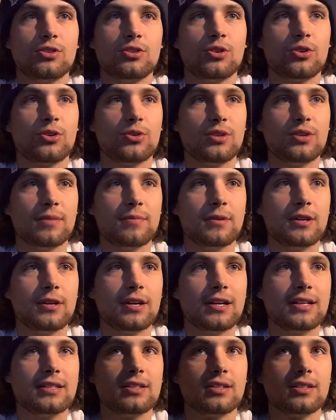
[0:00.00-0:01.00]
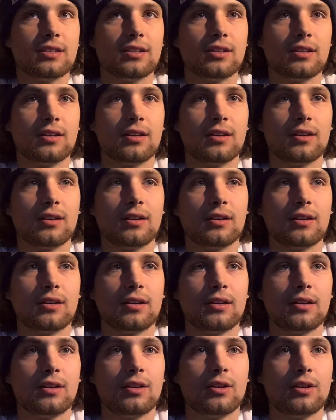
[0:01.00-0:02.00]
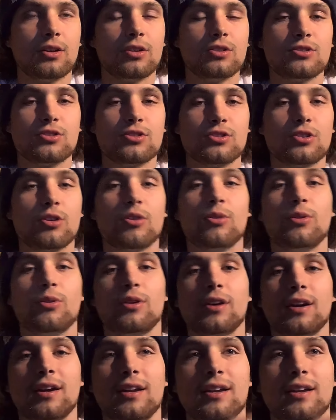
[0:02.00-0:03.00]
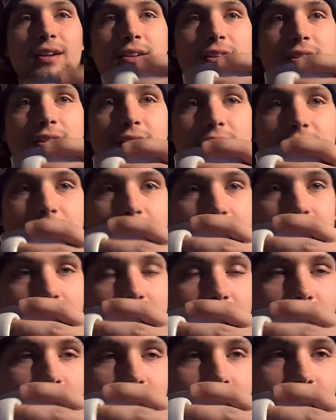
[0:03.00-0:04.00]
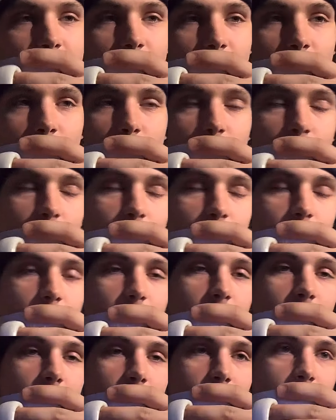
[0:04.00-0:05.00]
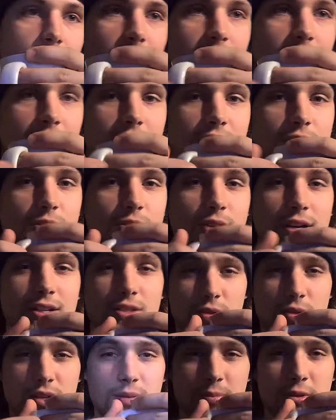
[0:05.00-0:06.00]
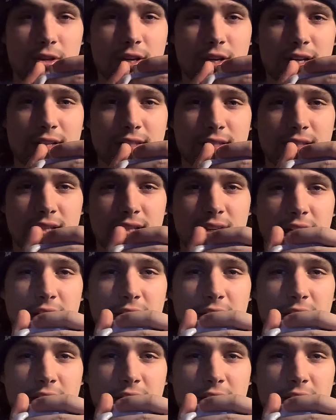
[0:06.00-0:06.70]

You don't know Dippin' Dots? No. So good. Really? Oh, do you guys know Dippin' Dots?